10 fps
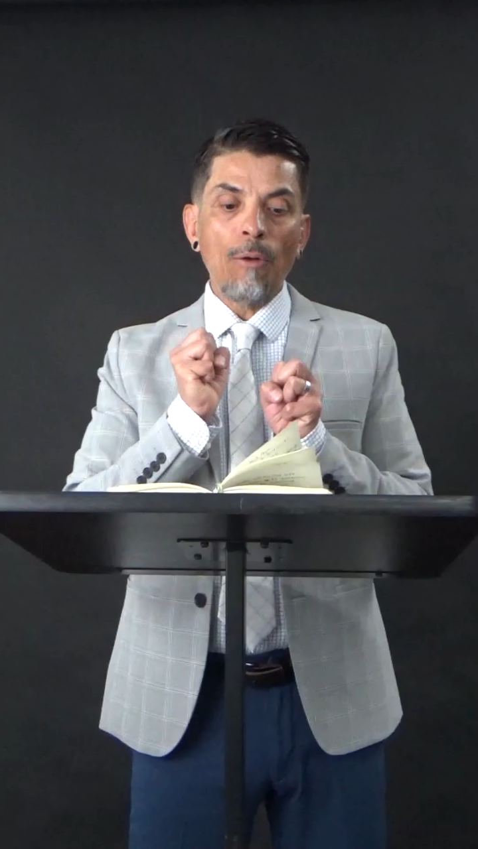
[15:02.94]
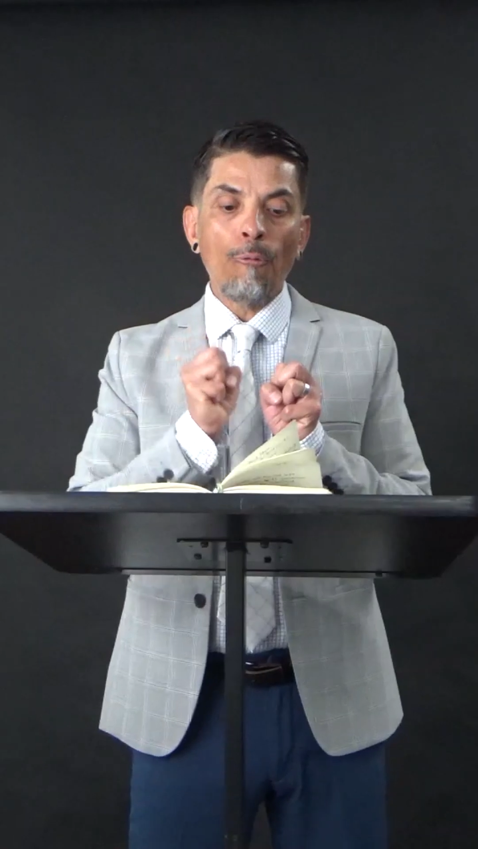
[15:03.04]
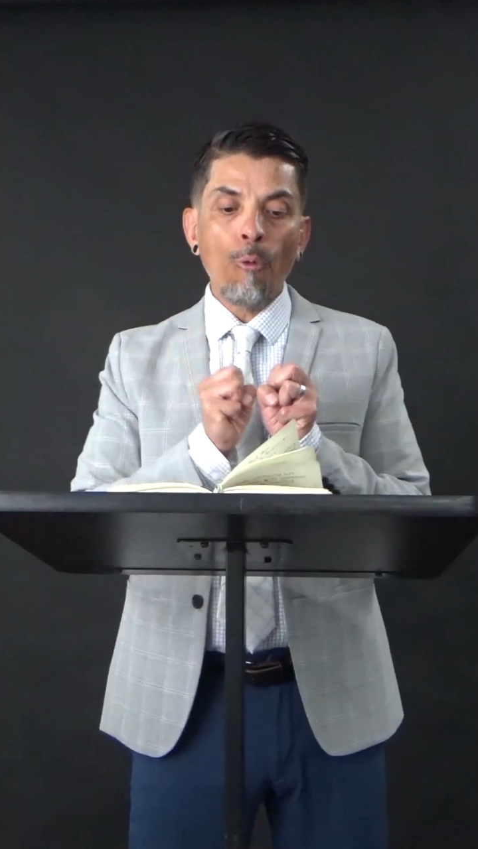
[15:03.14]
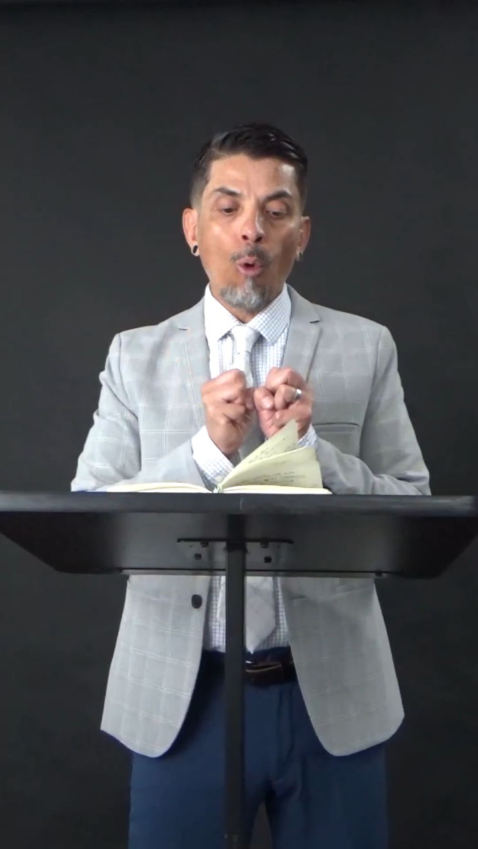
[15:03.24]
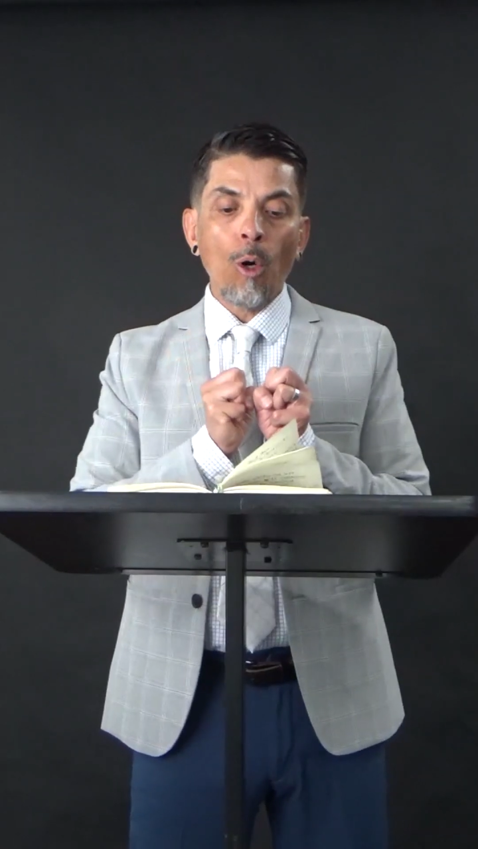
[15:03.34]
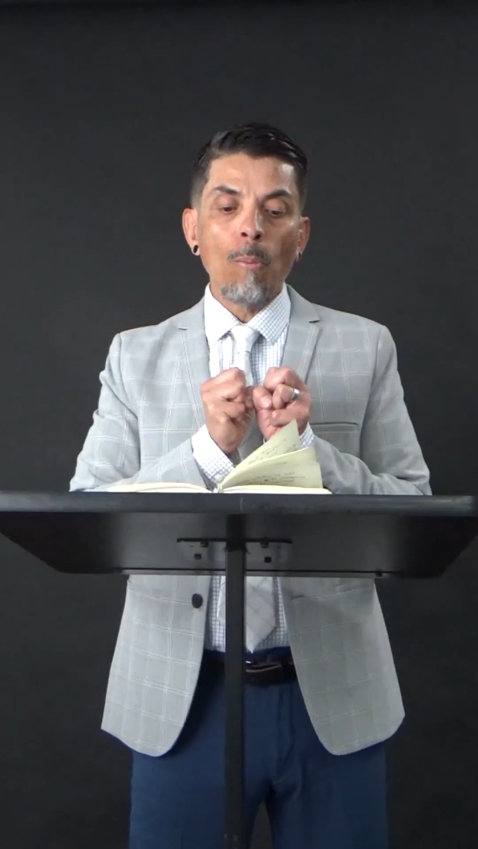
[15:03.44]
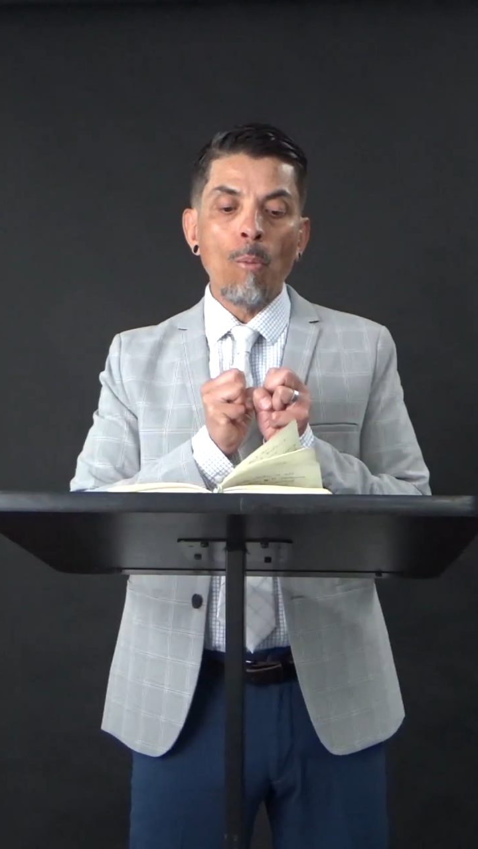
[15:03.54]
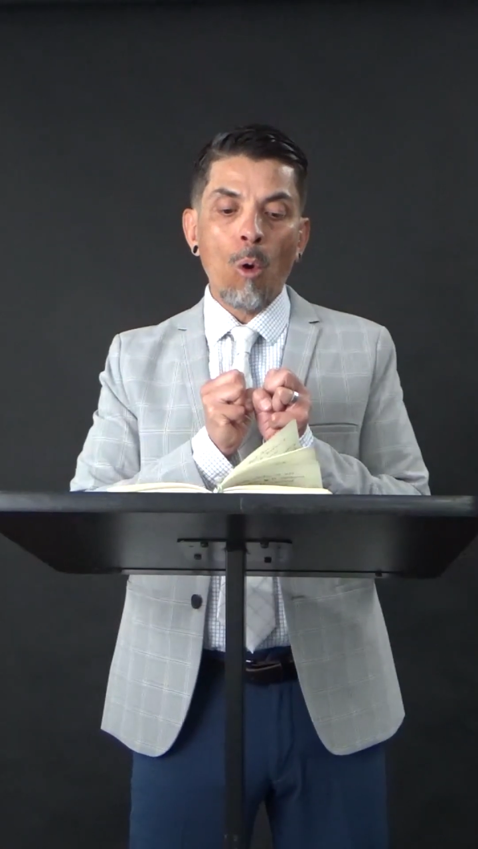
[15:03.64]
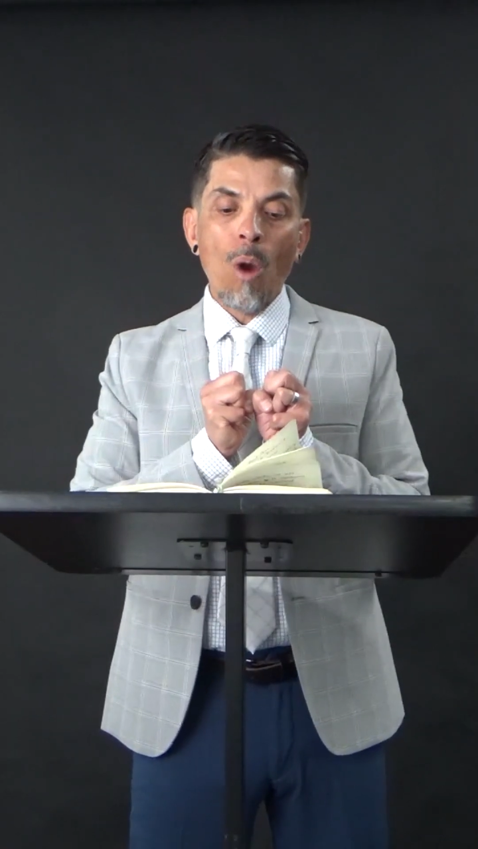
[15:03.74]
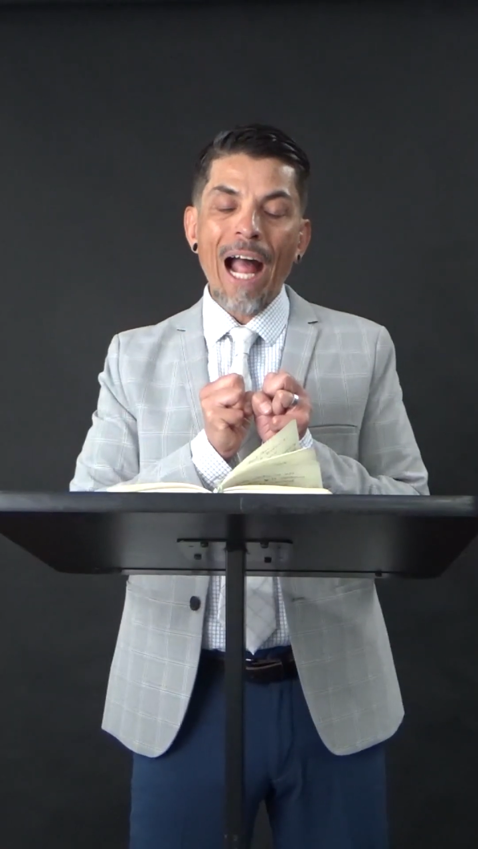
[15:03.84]
for
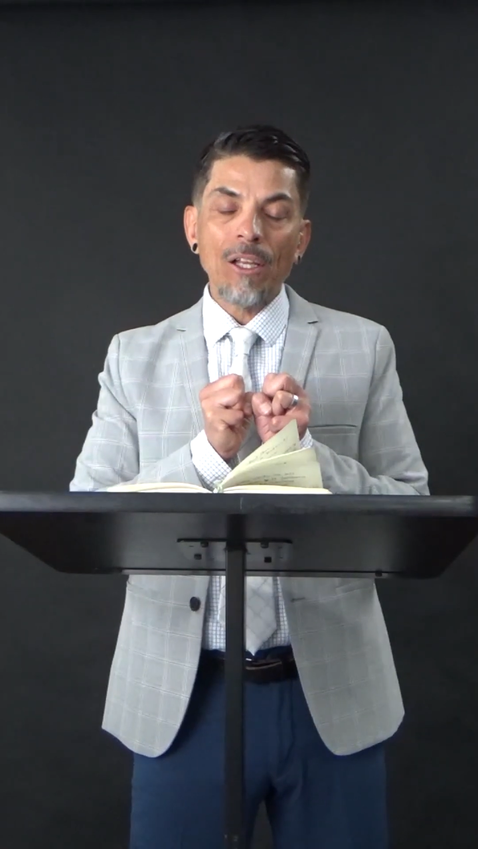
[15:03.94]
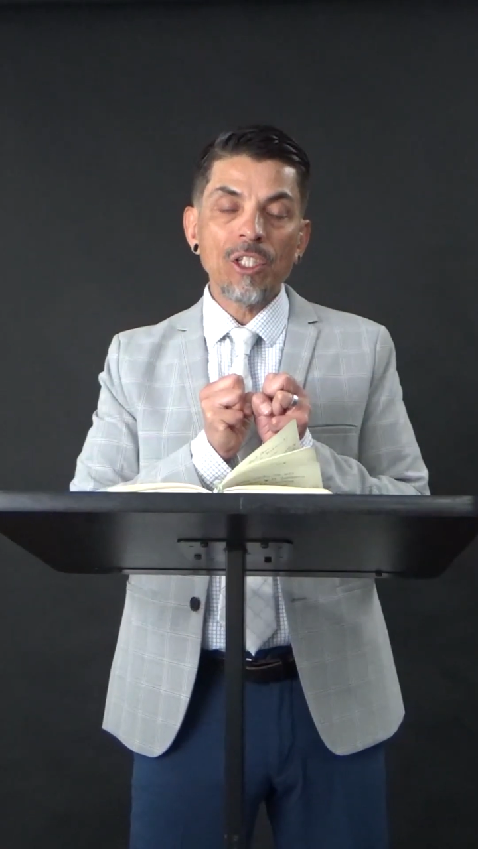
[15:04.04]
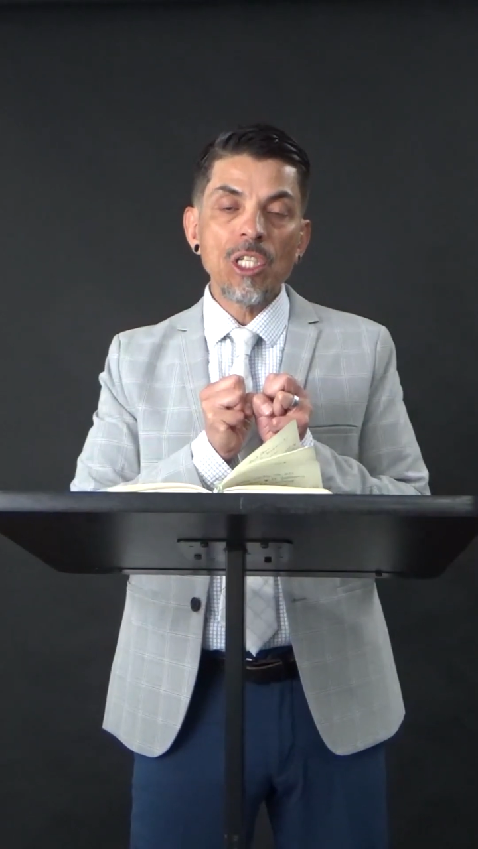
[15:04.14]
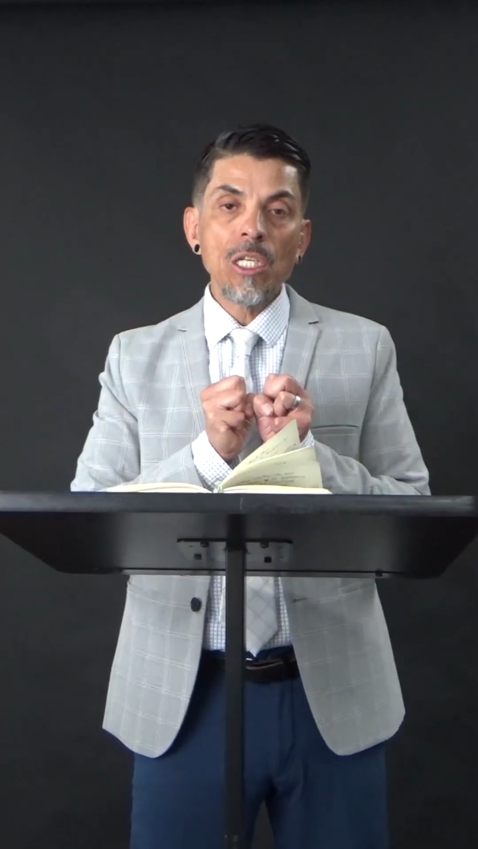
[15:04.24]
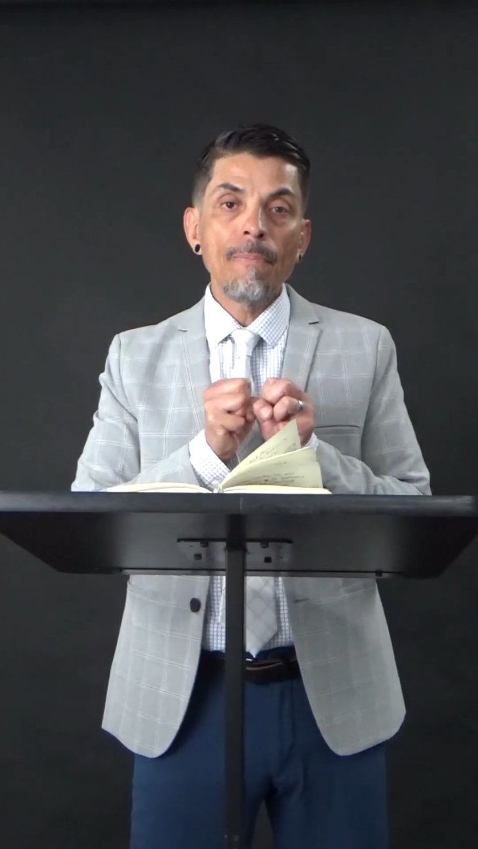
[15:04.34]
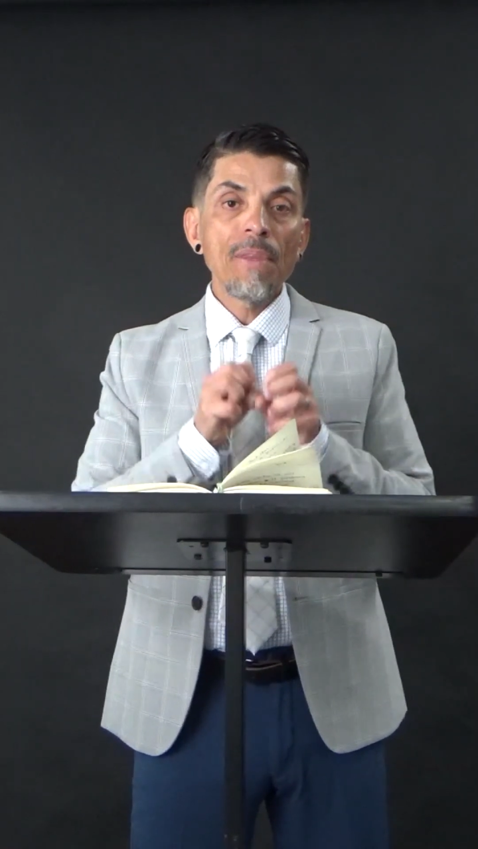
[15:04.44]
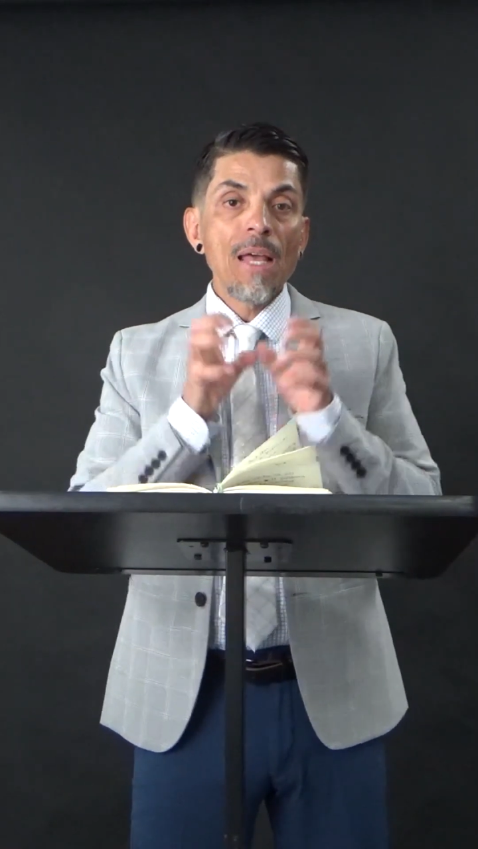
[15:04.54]
morality